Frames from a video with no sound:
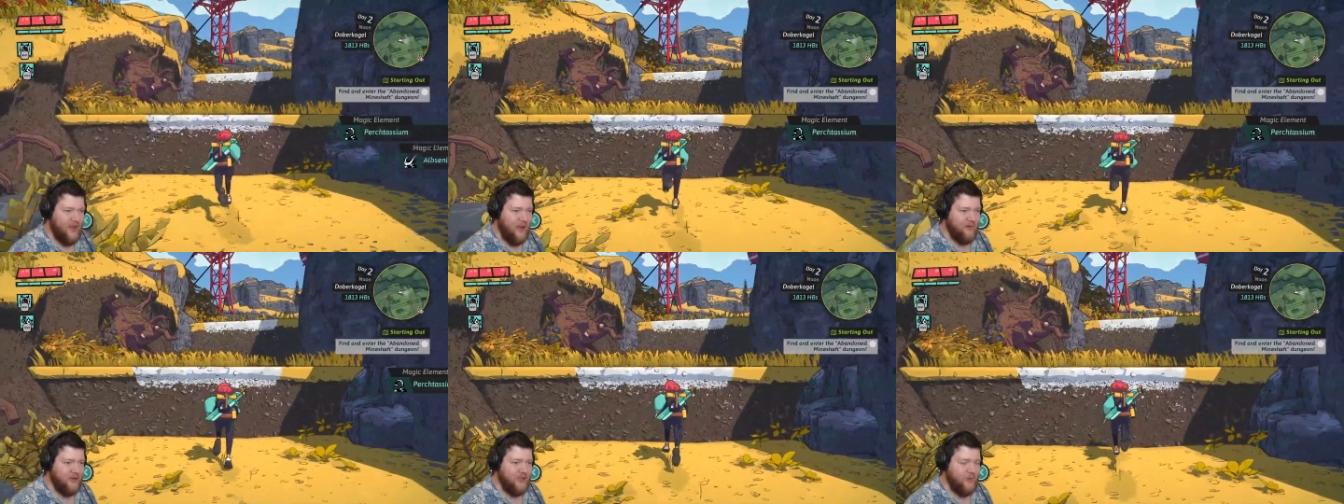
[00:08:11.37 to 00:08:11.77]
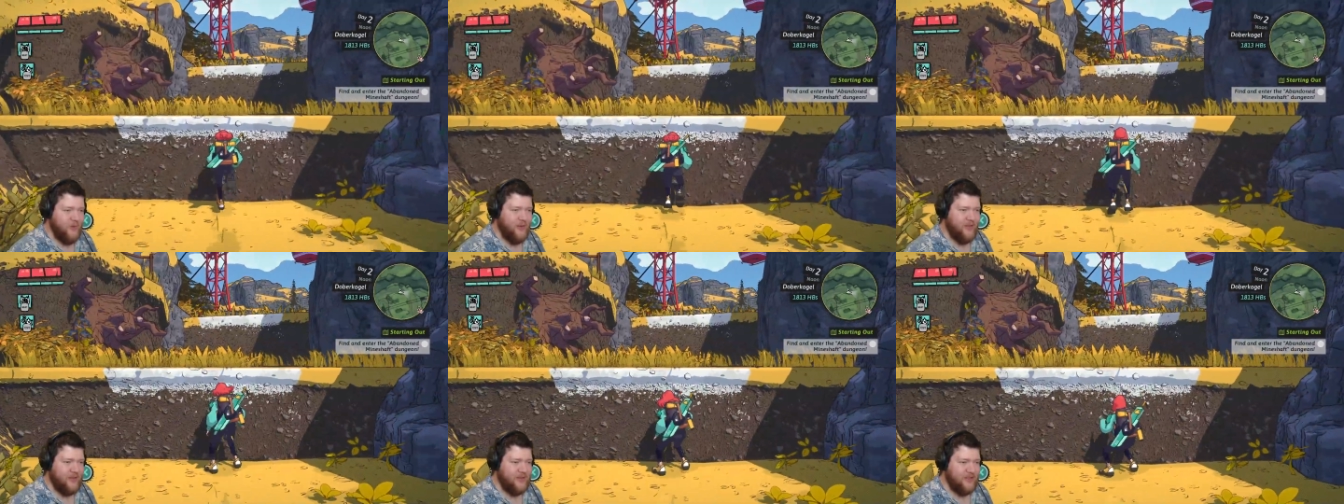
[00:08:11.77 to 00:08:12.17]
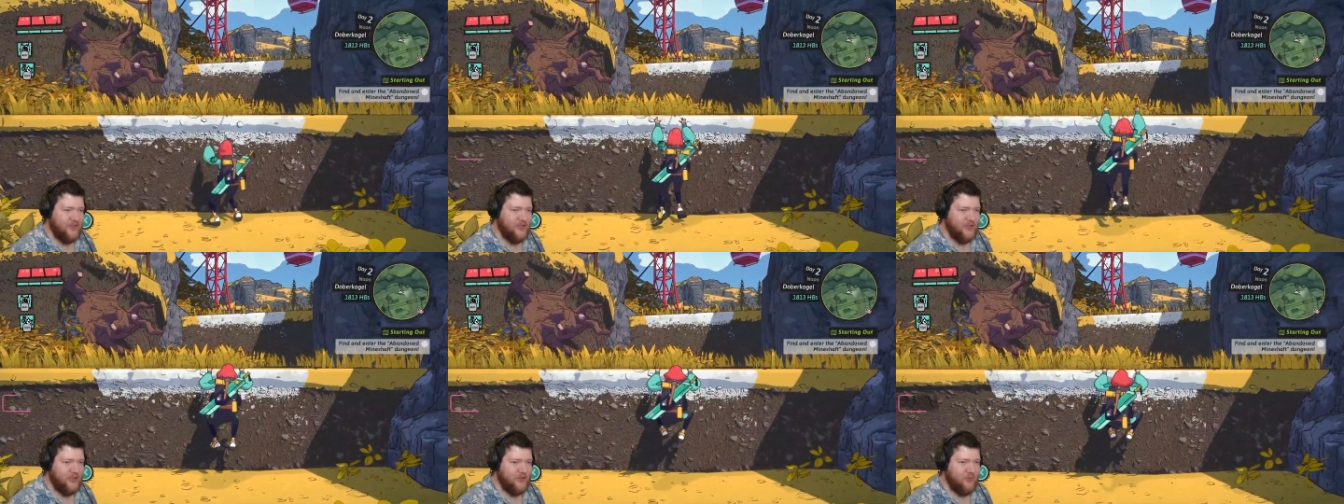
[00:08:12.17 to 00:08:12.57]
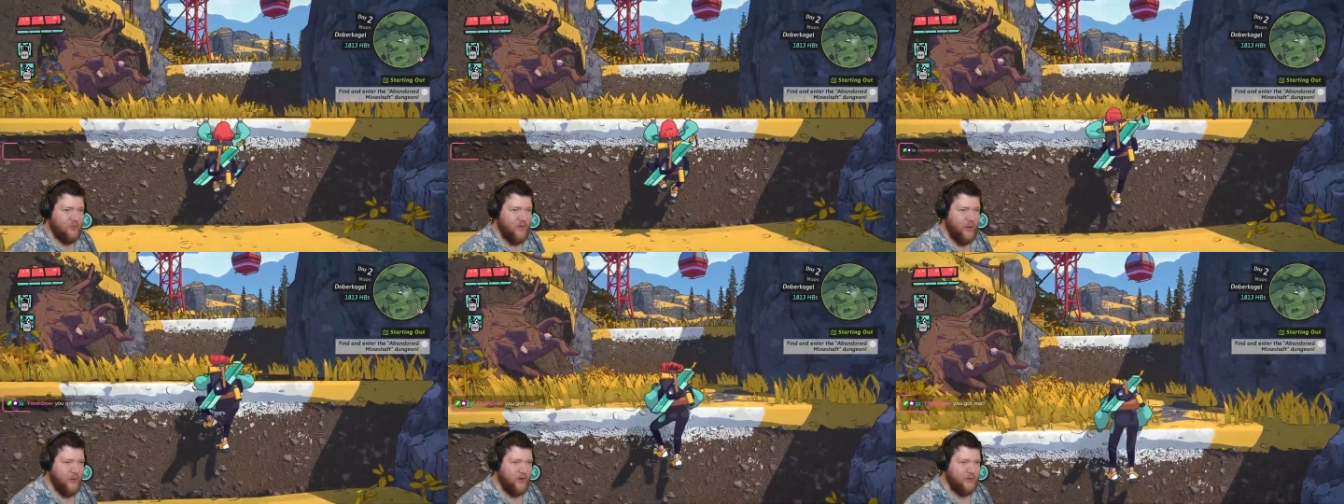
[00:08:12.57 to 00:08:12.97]
I'm assuming this is just
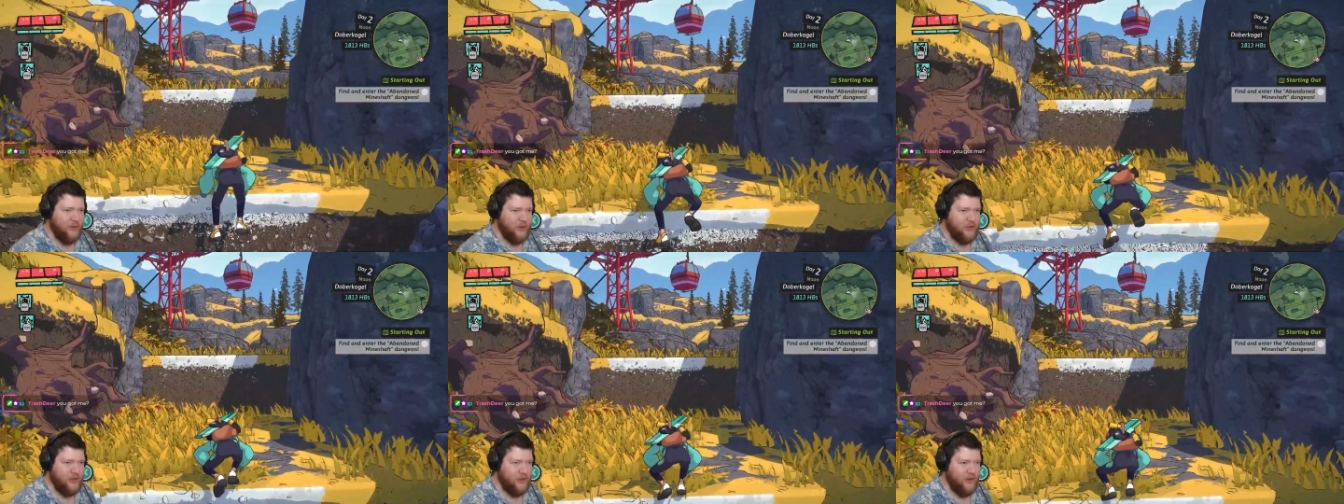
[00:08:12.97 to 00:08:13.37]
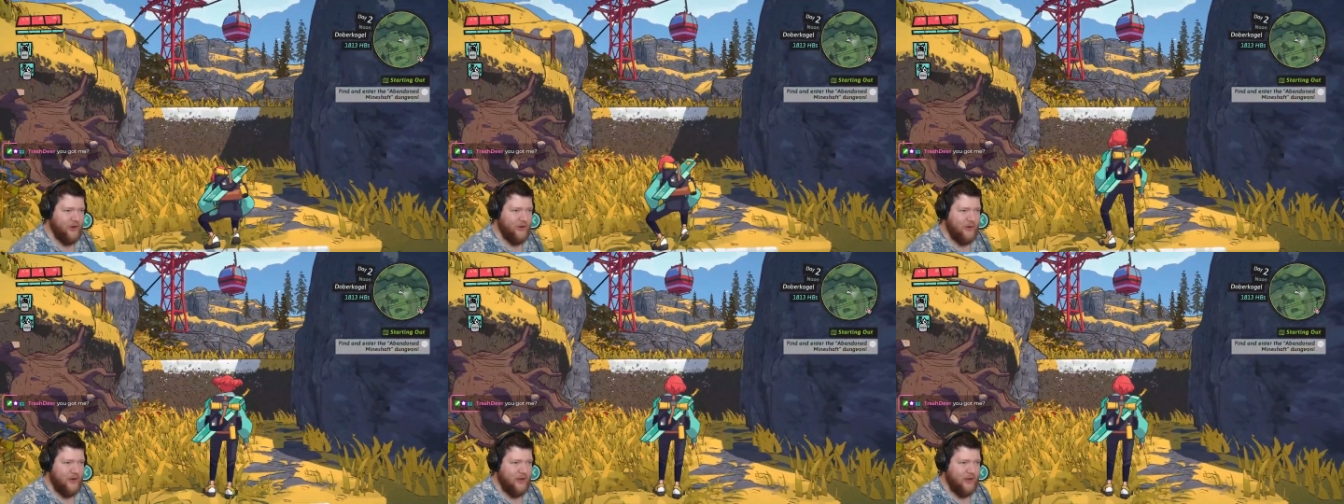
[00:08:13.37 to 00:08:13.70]
where we're supposed to go.